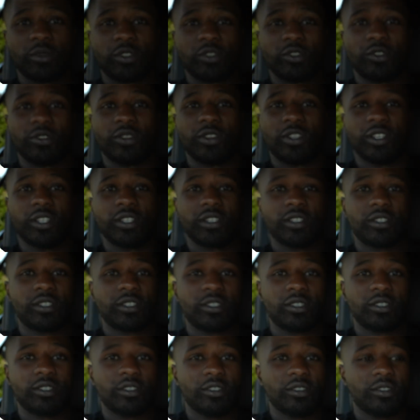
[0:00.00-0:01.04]
So
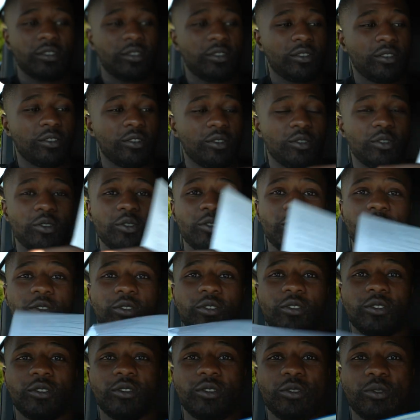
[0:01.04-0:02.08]
this
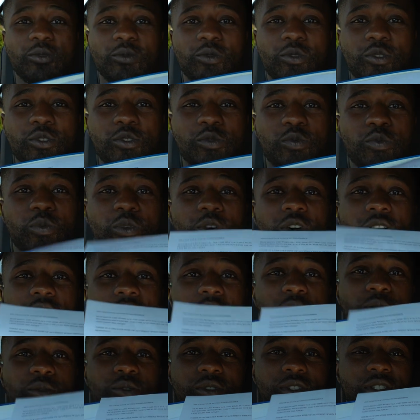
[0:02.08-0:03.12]
was what
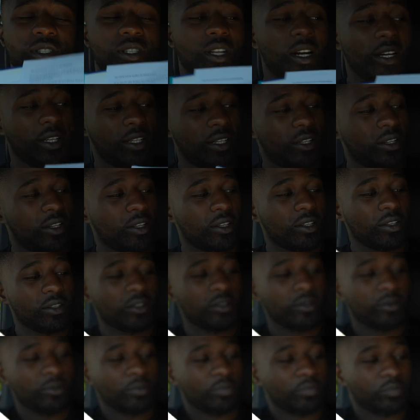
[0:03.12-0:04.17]
I was studying,
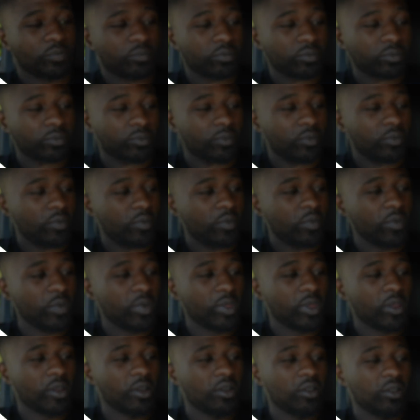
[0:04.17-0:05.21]

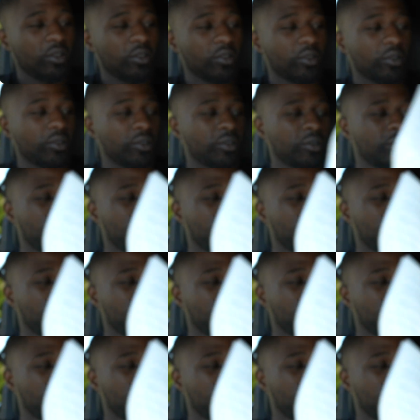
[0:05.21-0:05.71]
you know,